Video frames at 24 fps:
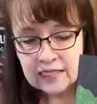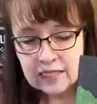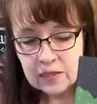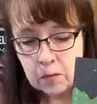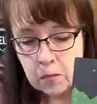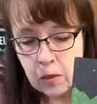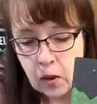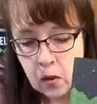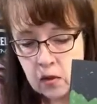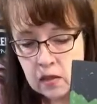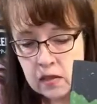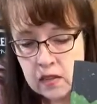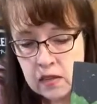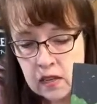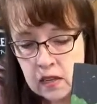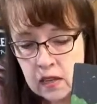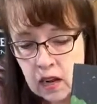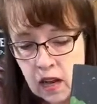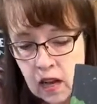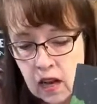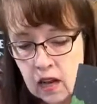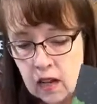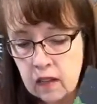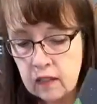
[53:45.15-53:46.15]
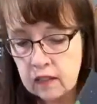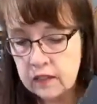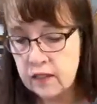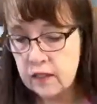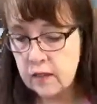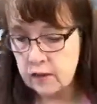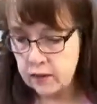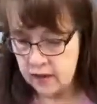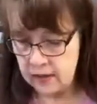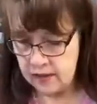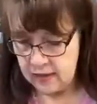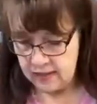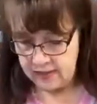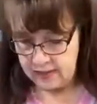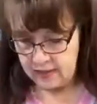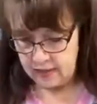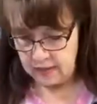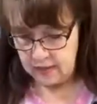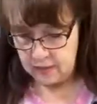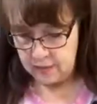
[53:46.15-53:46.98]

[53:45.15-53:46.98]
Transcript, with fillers: bolts and all. You know what? I think